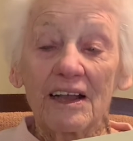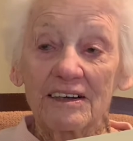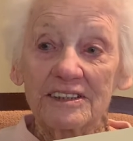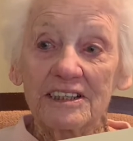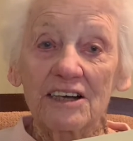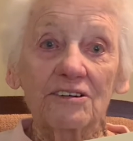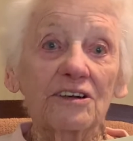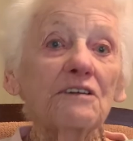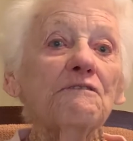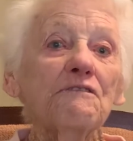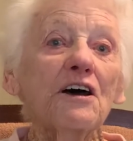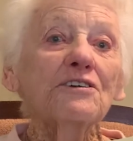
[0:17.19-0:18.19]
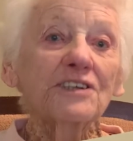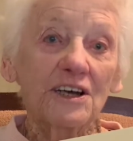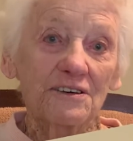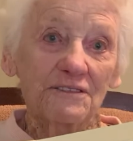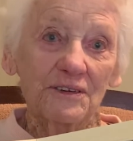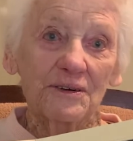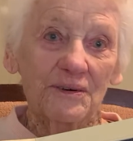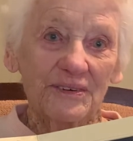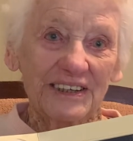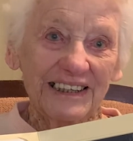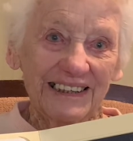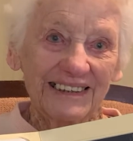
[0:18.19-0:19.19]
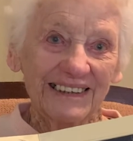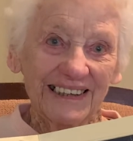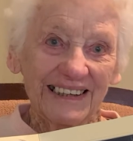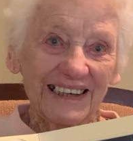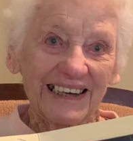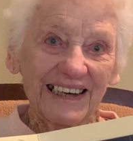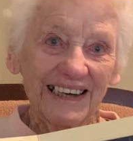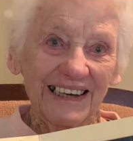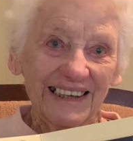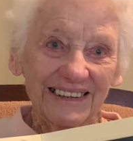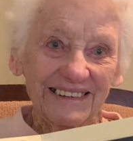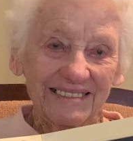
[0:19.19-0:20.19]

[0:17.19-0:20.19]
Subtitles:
I'd say, I got a photo of the Queen, the card.